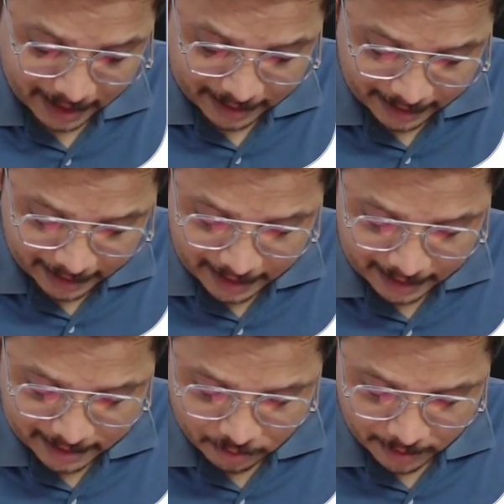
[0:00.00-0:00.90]
R T T, that
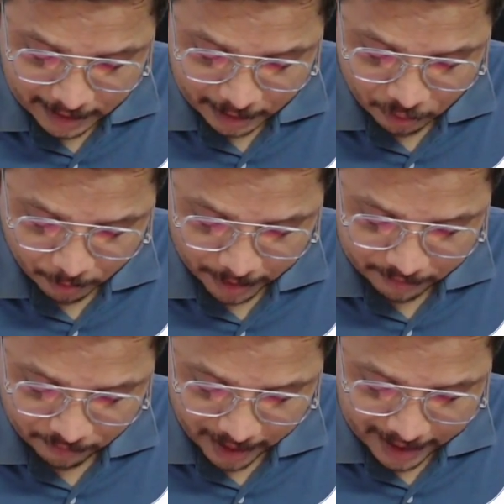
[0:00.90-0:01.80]
is twenty-two
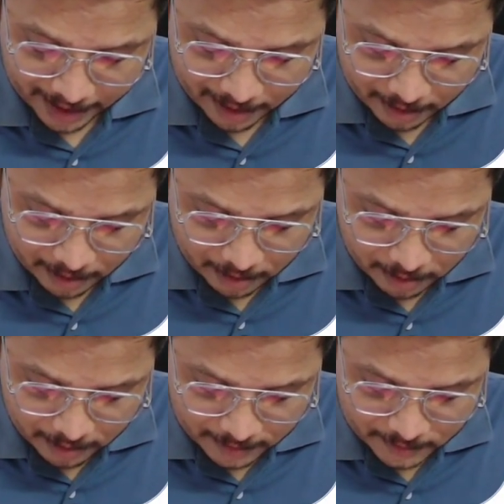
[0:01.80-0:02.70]
point five.
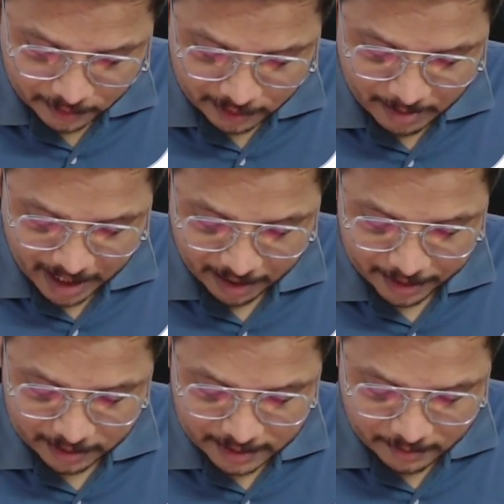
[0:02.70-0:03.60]
So you'll be
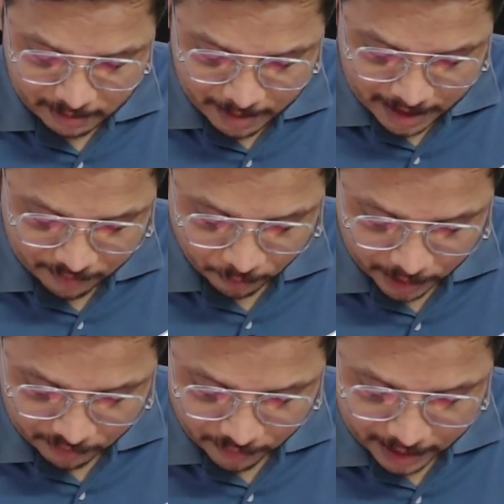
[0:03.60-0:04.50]
having, this will be
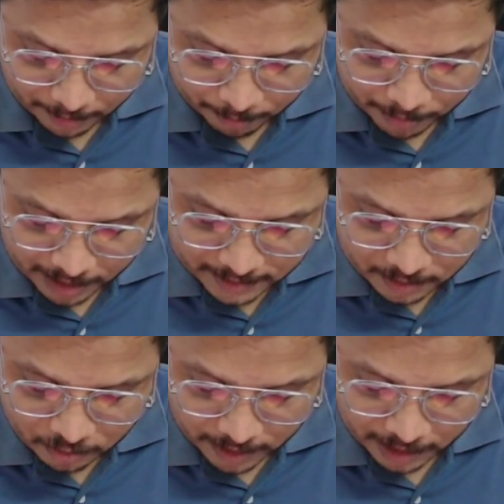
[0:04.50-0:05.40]
forty-five plus
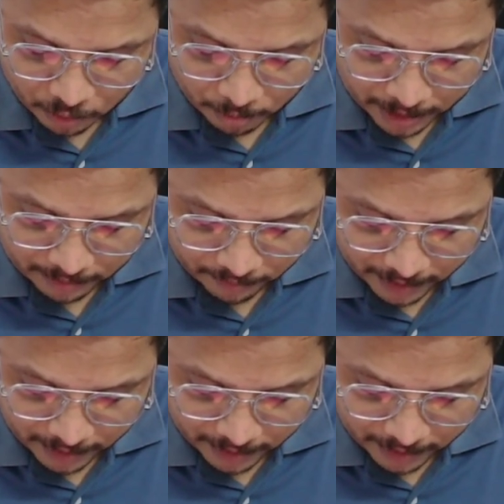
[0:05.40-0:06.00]
twenty-two point